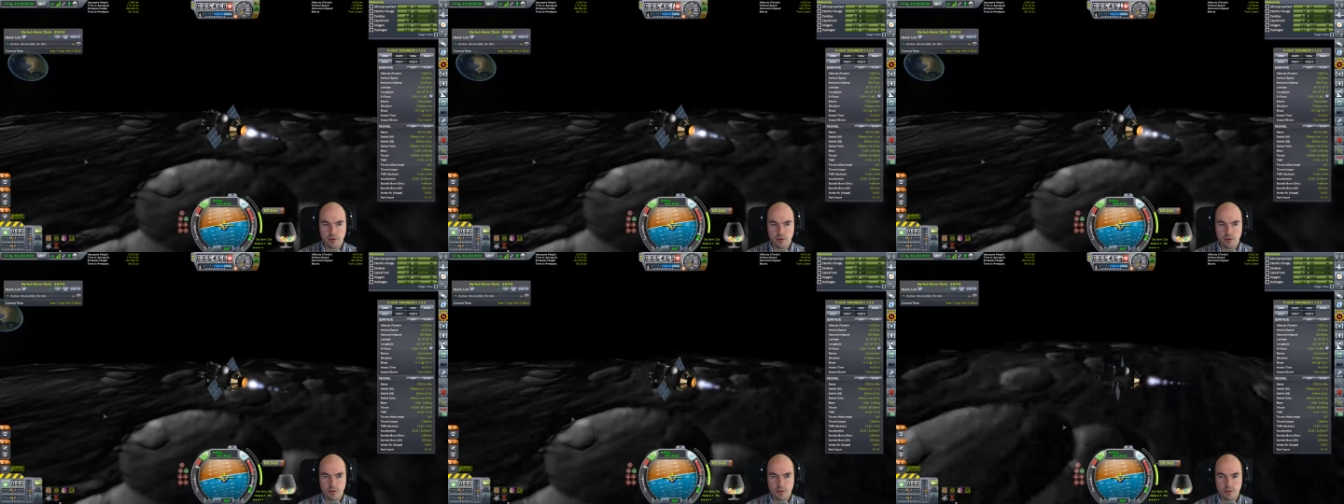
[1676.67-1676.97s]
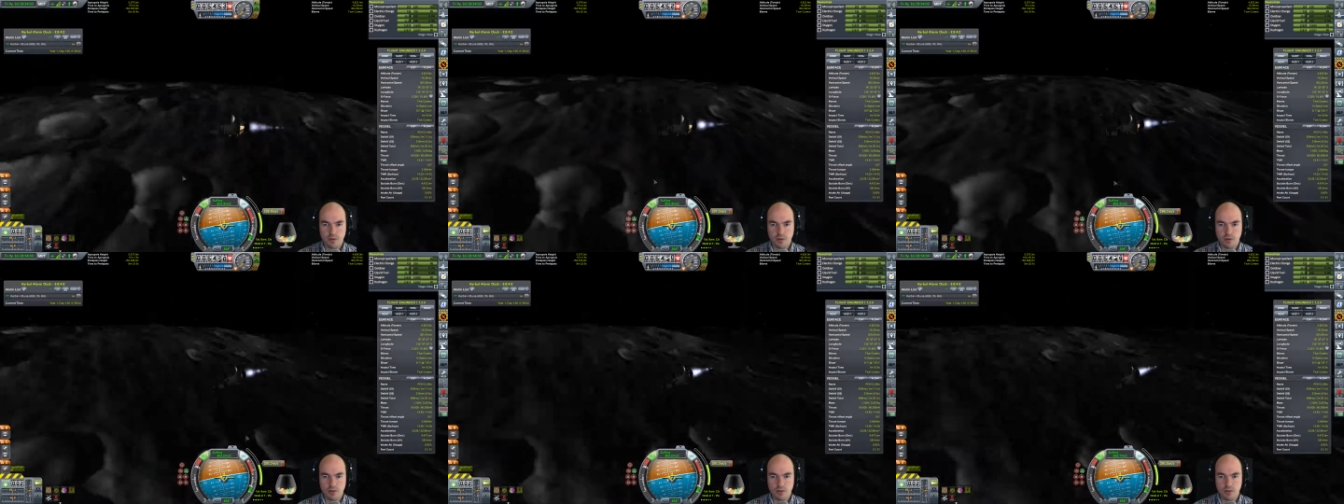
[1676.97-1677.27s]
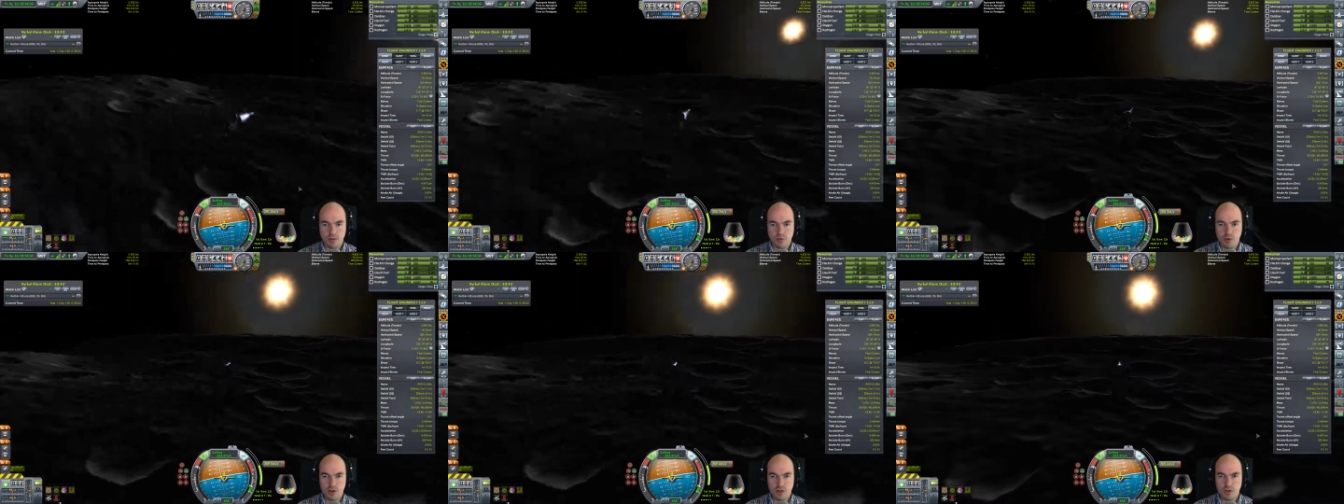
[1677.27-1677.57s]
So this
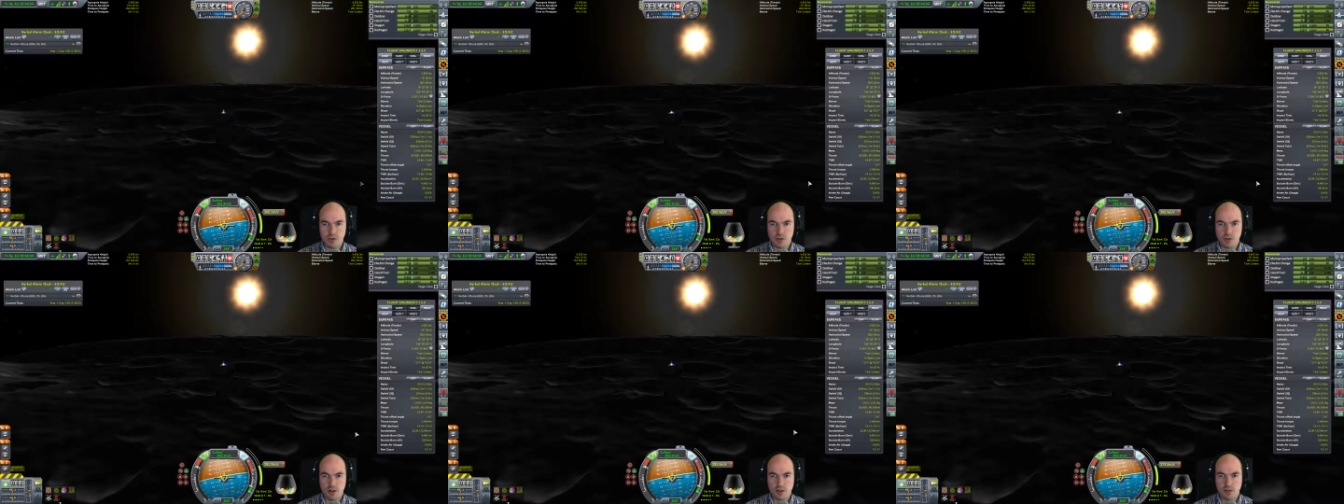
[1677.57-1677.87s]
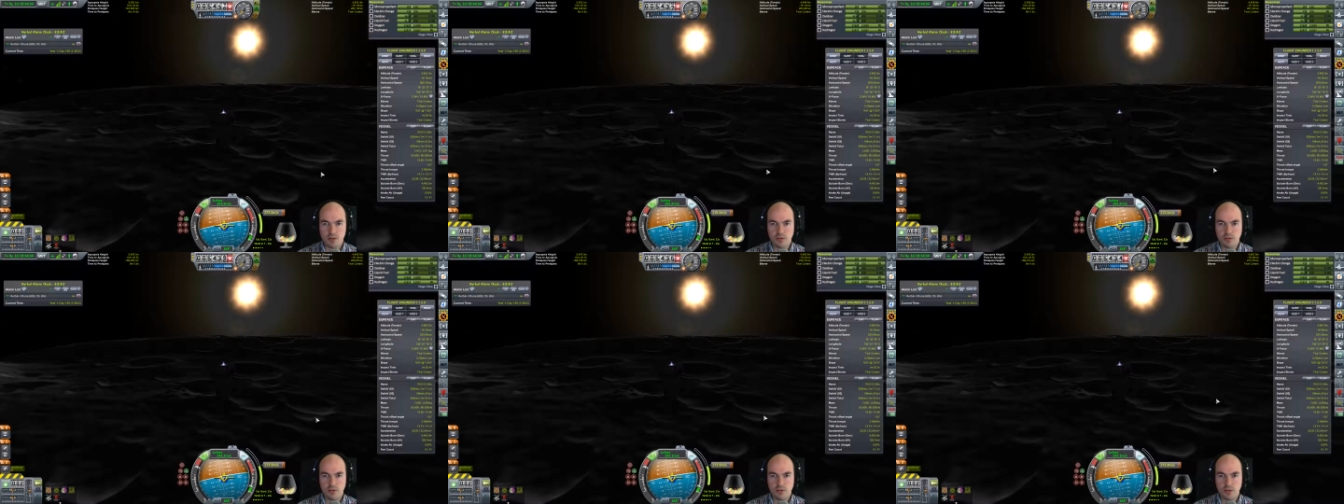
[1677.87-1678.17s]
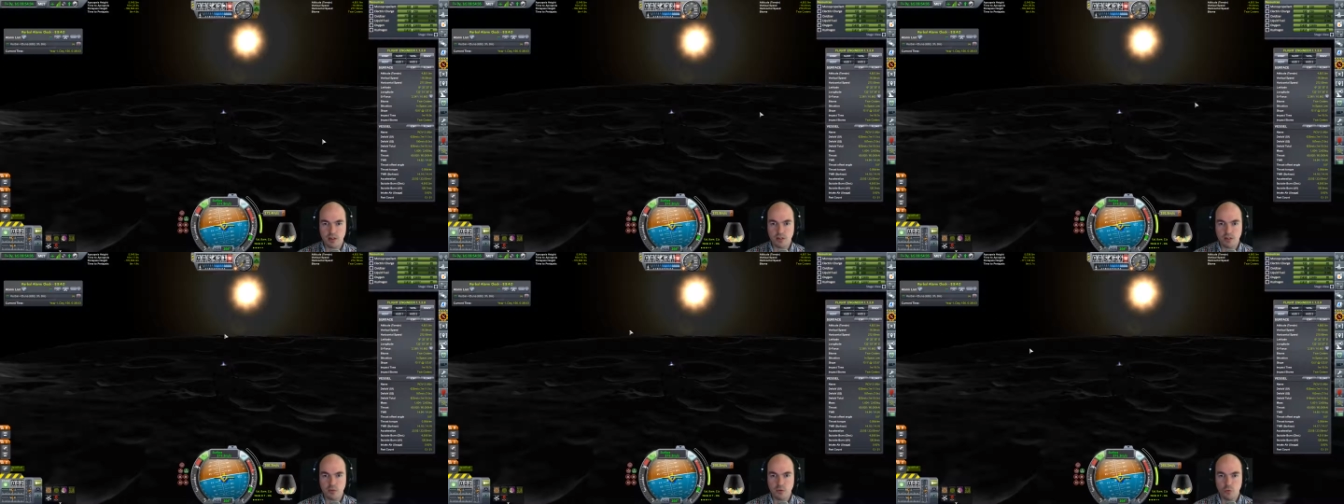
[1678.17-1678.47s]
crater is
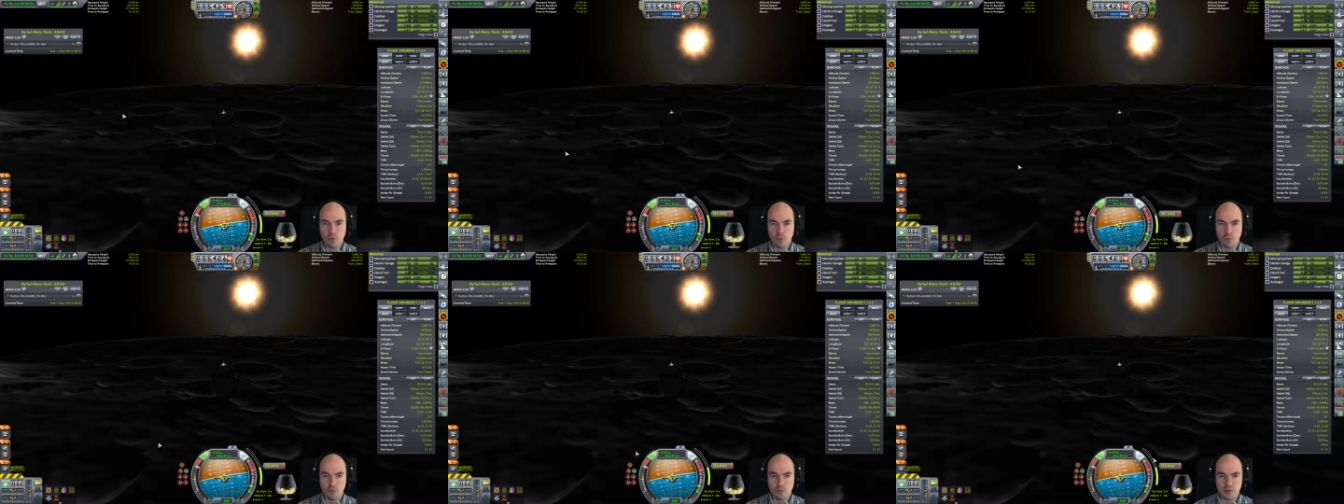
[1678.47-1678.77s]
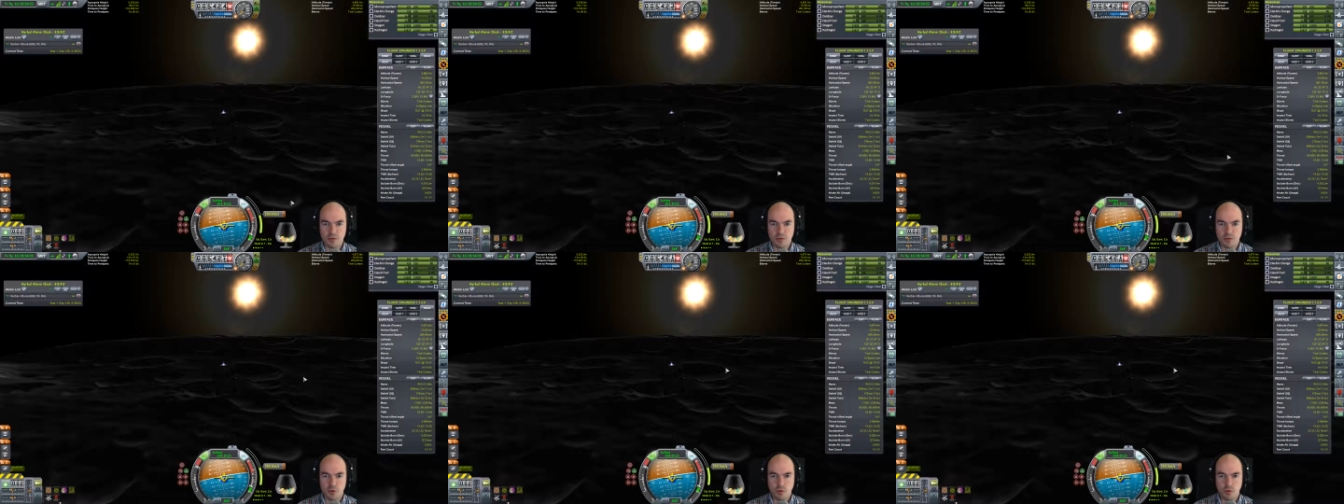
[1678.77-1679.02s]
enormous.